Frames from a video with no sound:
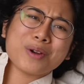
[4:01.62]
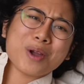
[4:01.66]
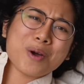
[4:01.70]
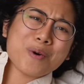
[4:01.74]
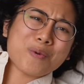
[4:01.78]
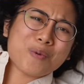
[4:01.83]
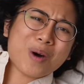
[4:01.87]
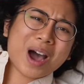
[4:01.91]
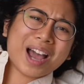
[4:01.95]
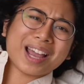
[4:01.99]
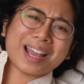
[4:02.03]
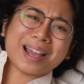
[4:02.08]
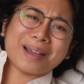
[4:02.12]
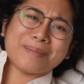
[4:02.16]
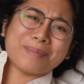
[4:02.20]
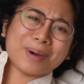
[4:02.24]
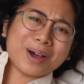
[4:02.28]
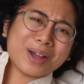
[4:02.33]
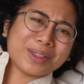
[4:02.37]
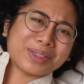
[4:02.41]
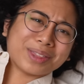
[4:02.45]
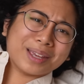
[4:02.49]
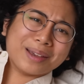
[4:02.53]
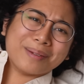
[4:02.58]
out why I
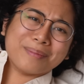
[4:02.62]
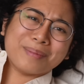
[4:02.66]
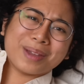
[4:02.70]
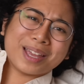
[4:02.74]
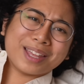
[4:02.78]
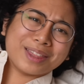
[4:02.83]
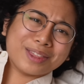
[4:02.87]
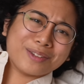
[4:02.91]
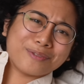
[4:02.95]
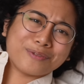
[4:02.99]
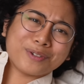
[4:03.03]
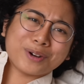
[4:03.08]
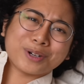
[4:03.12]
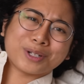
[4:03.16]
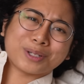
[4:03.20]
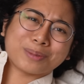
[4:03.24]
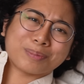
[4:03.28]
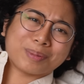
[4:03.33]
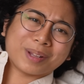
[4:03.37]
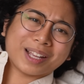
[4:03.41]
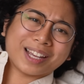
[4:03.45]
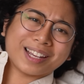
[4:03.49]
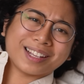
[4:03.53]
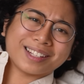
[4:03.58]
bought them in the first
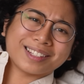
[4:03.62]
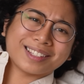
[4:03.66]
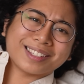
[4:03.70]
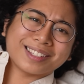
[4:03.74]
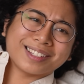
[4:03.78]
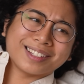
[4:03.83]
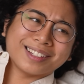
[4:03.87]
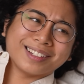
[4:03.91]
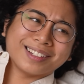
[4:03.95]
place.